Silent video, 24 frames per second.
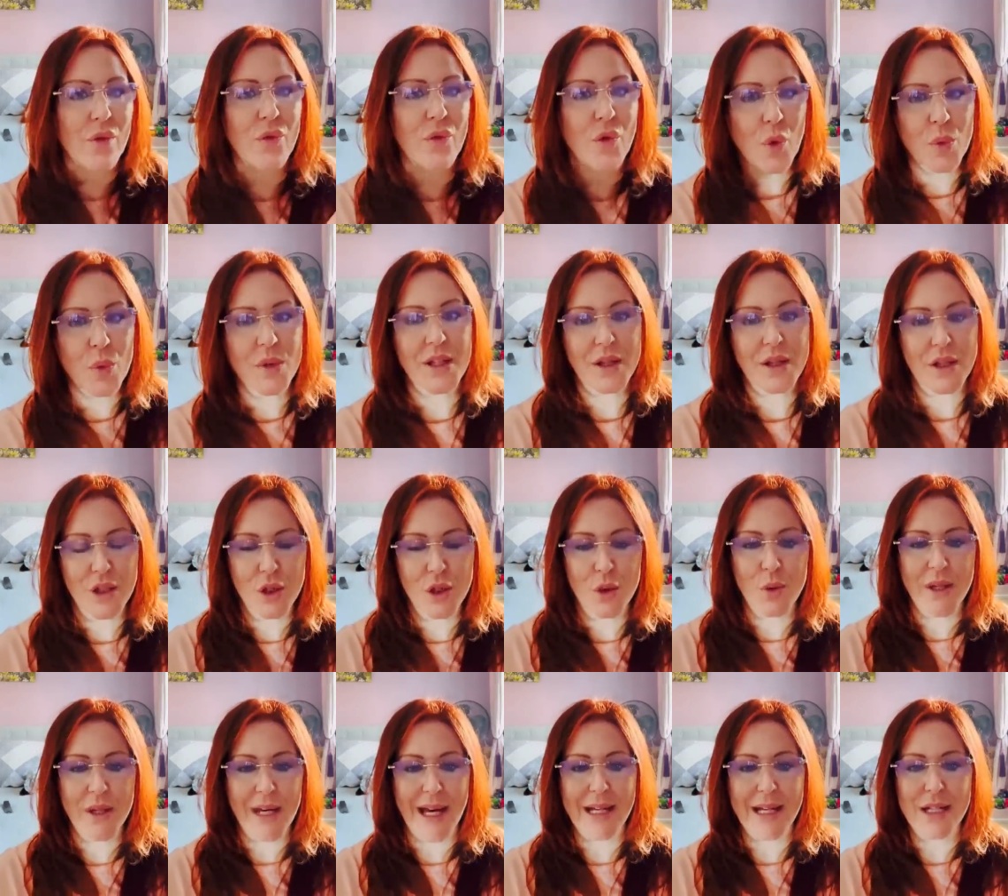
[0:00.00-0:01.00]
forward in the
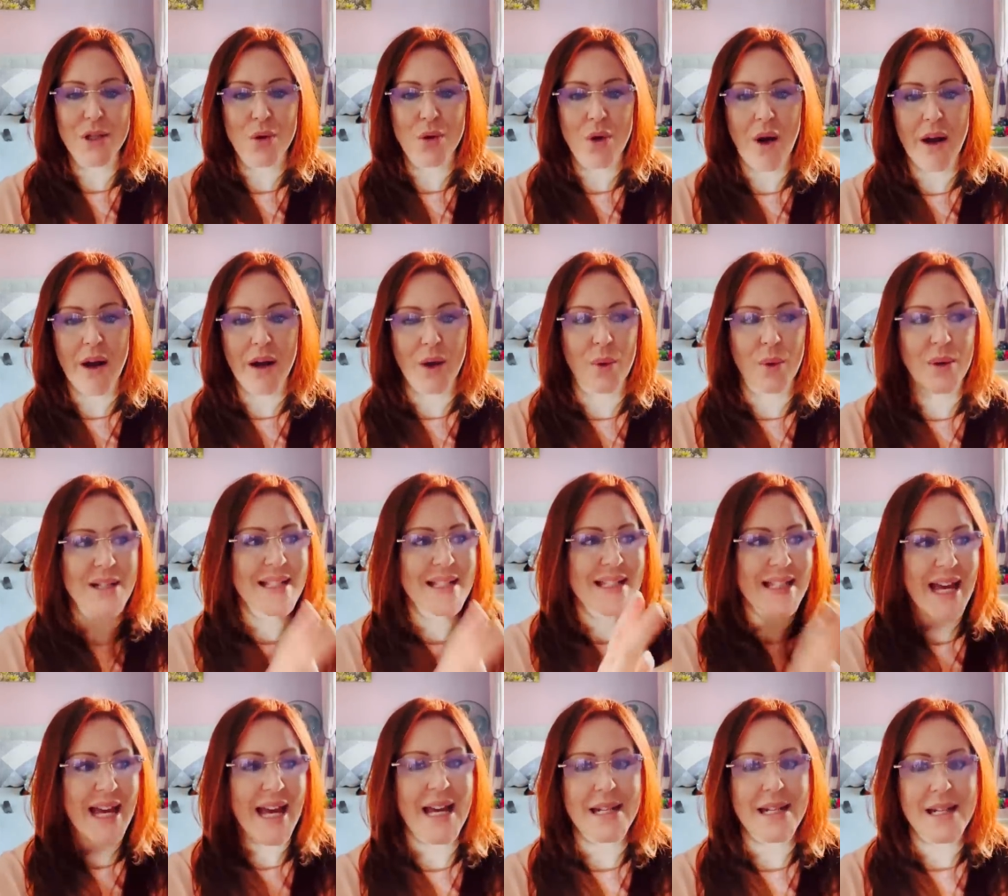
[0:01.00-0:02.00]
U K trial and
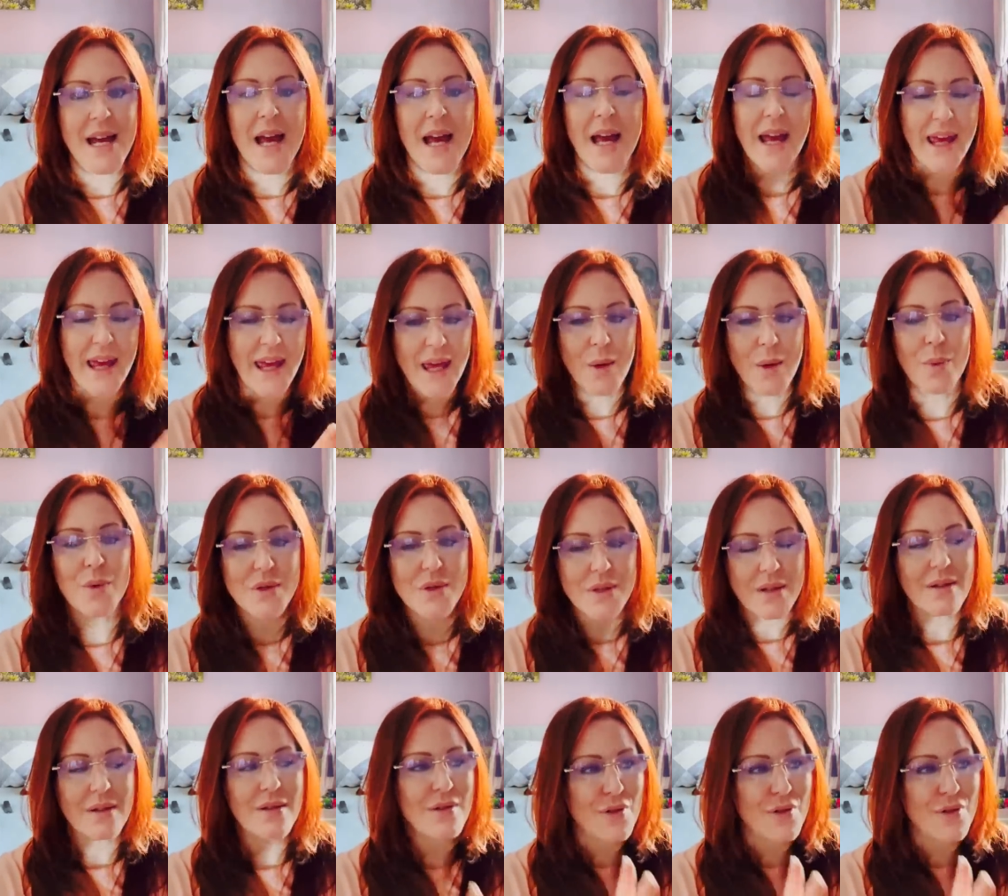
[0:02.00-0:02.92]
said he was